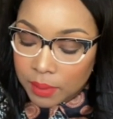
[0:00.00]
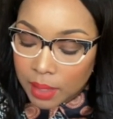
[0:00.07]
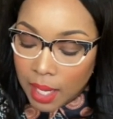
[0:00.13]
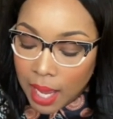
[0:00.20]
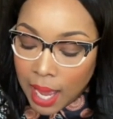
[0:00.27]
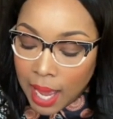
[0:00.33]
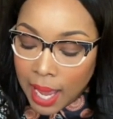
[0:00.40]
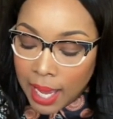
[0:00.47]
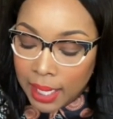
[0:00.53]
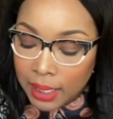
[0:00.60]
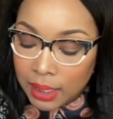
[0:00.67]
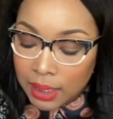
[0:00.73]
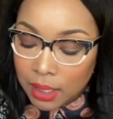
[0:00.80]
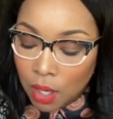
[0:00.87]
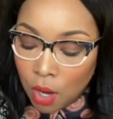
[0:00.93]

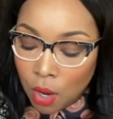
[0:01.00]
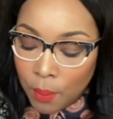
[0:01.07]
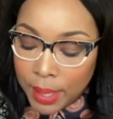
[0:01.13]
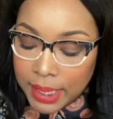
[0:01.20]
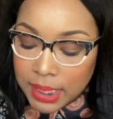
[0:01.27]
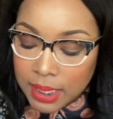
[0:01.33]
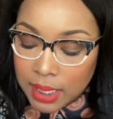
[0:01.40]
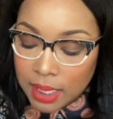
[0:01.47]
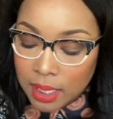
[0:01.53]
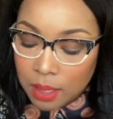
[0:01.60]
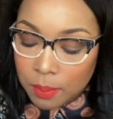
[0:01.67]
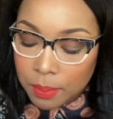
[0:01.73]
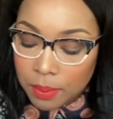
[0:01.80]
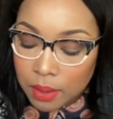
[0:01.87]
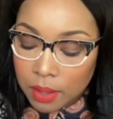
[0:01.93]
I always
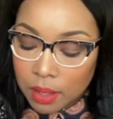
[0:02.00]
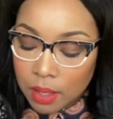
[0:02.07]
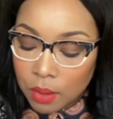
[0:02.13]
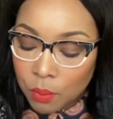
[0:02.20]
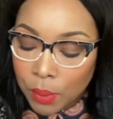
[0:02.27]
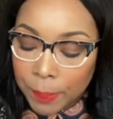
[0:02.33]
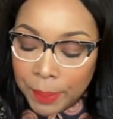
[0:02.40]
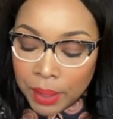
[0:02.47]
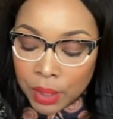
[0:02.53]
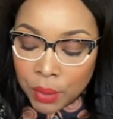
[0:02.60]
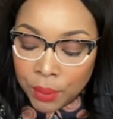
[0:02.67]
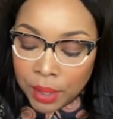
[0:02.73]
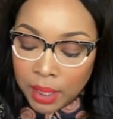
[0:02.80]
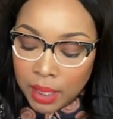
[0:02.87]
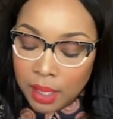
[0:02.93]
keep whipping
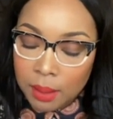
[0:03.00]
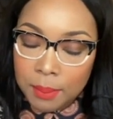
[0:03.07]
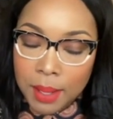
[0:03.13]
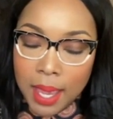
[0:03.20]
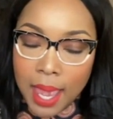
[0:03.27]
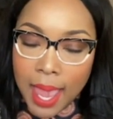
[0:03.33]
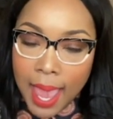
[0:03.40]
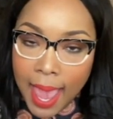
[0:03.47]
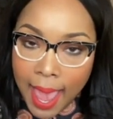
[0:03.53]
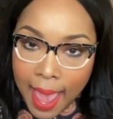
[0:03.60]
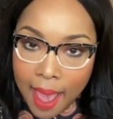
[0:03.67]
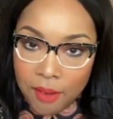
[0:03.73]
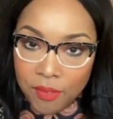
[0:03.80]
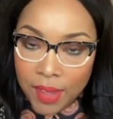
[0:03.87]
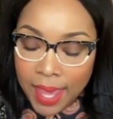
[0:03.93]
cream,
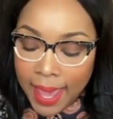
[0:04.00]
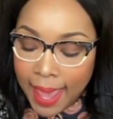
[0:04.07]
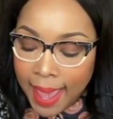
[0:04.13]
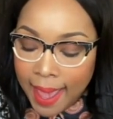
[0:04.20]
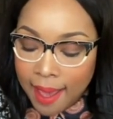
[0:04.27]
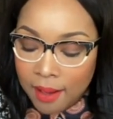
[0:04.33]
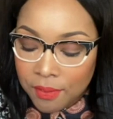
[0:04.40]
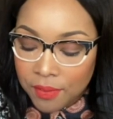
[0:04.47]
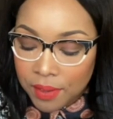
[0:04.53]
half and half,